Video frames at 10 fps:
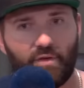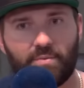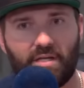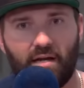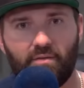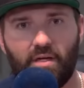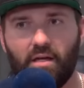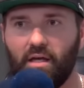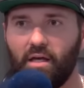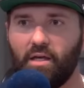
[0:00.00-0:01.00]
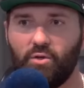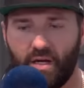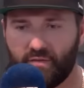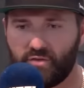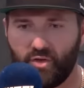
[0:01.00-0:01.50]
the flip side of it,
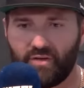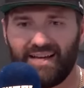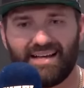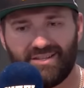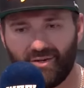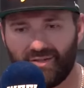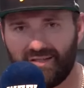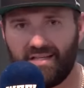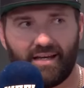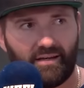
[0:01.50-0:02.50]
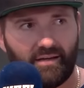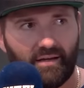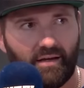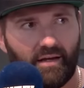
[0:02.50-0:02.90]
you have certain guys that are sick